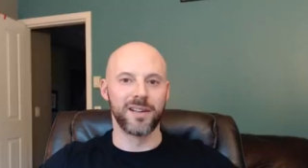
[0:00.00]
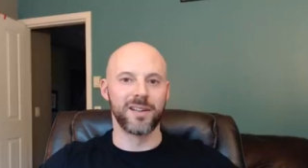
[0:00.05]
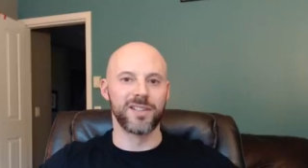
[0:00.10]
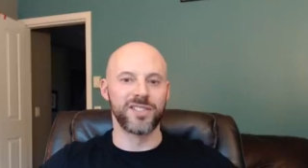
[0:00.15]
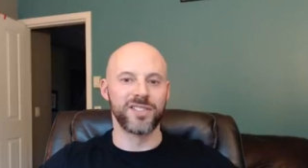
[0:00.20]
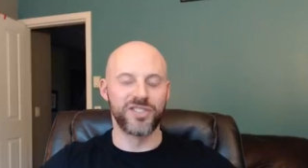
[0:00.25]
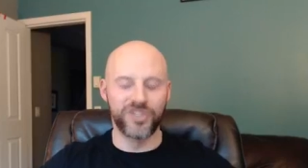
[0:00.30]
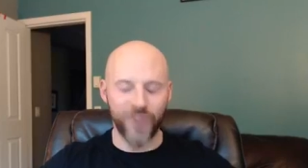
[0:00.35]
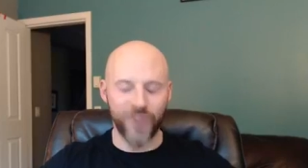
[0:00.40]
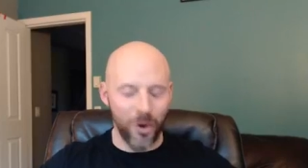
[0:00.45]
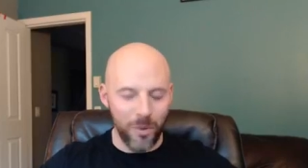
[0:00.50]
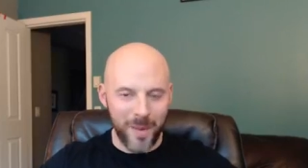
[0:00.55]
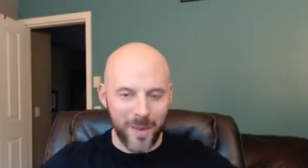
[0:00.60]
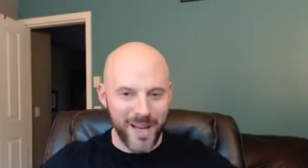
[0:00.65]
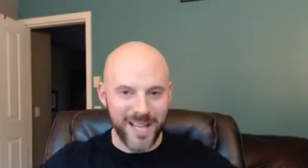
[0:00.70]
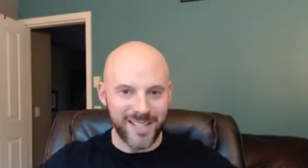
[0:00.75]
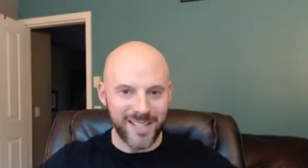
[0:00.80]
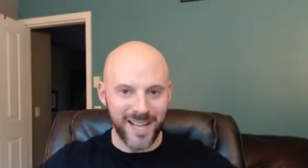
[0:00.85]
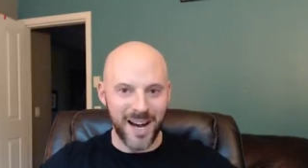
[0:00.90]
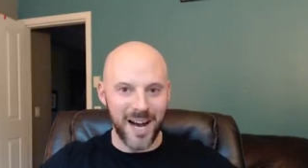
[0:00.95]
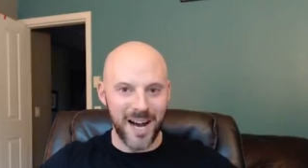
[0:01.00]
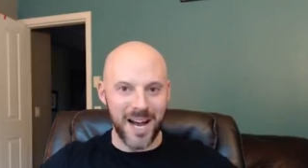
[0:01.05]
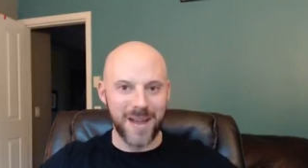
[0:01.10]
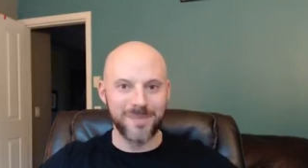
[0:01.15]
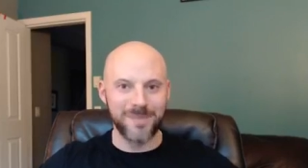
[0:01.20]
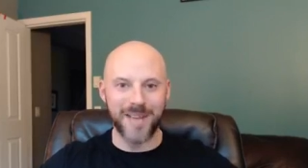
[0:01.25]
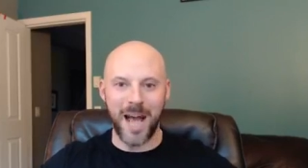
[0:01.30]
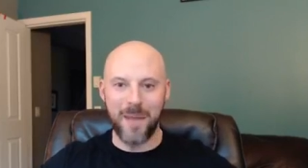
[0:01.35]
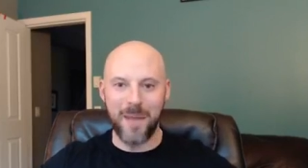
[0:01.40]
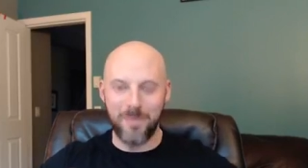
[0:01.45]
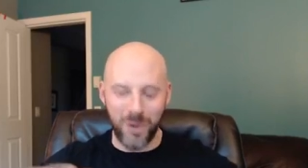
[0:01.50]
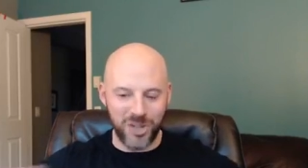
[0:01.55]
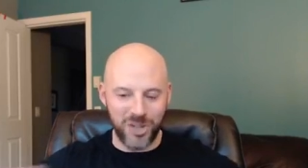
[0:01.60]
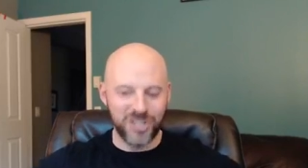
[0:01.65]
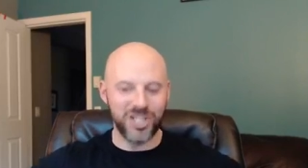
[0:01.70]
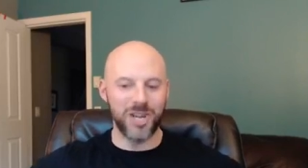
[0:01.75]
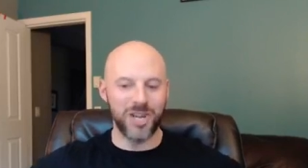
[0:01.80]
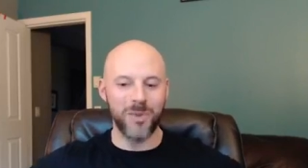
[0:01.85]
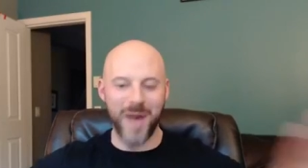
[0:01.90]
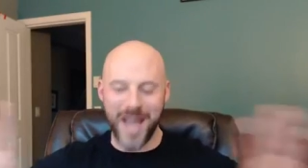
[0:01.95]
So many times I pushed
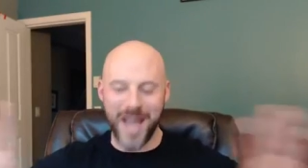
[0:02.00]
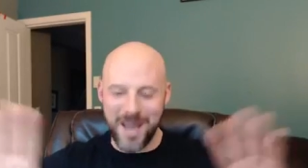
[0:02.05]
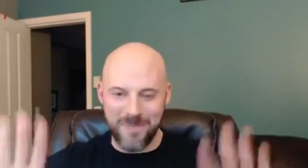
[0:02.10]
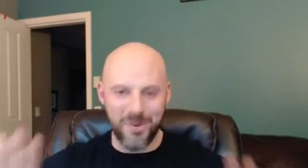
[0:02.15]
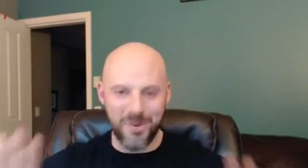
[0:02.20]
it away and